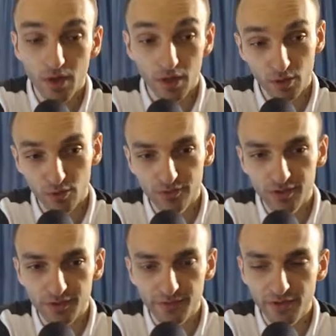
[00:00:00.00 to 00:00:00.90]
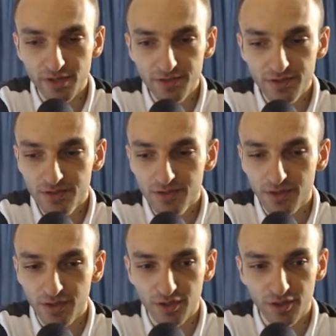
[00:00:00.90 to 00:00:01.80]
Hello, dear friends.
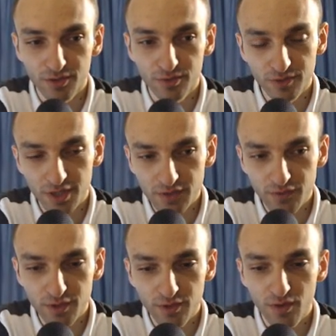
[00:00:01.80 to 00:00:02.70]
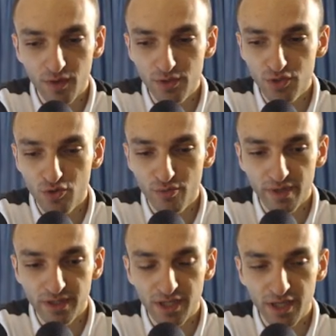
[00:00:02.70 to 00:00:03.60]
In today's video, I will show
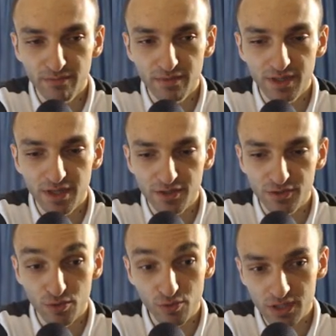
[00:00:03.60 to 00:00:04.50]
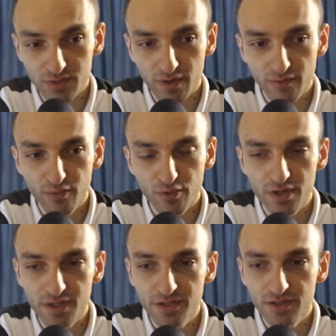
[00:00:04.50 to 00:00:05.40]
my game against Lucas Van
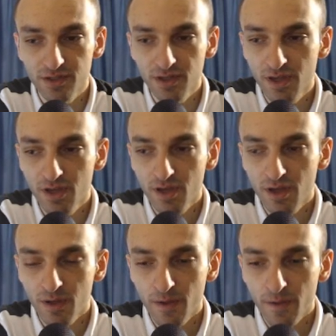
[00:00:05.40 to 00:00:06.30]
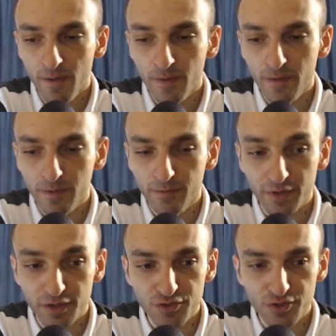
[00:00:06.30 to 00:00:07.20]
Forest,
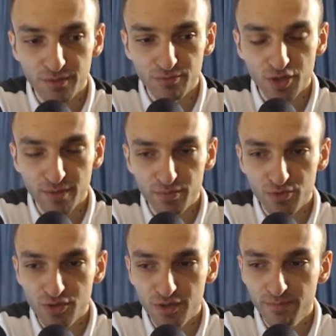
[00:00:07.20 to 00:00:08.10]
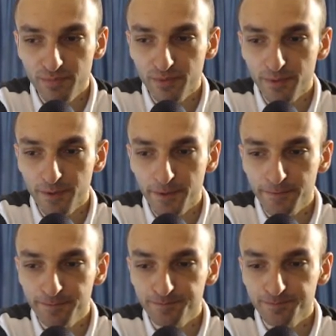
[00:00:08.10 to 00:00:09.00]
French Team Championship.
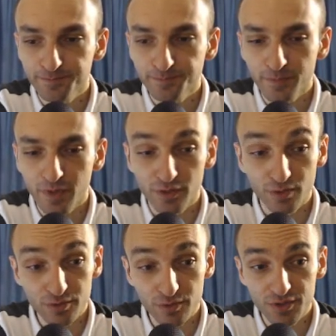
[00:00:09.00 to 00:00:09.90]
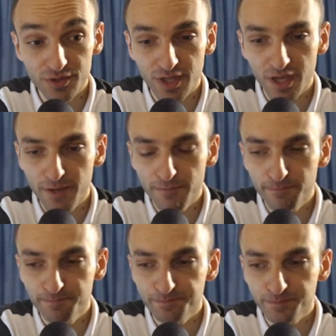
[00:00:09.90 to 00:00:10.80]
And also, this
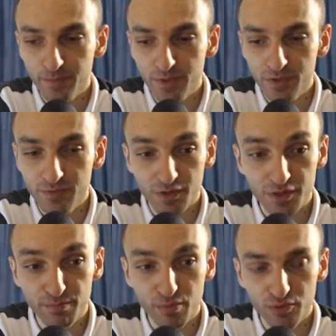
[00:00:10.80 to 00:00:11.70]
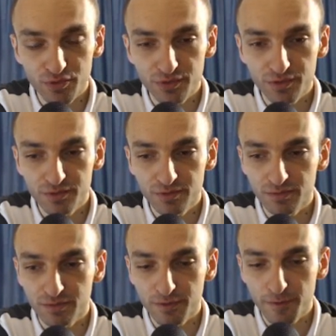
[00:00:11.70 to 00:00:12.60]
game is very important
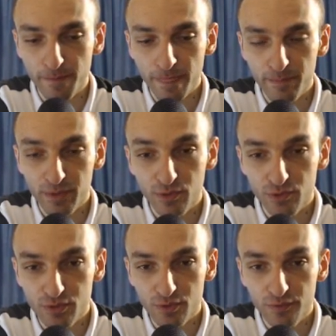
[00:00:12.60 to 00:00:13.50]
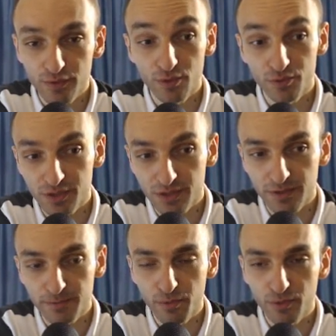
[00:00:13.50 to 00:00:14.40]
because of
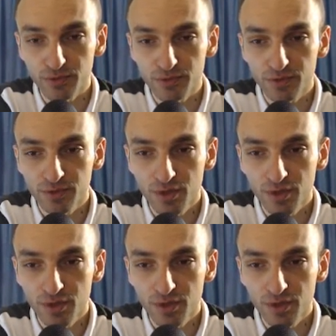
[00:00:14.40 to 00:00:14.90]
theoretical point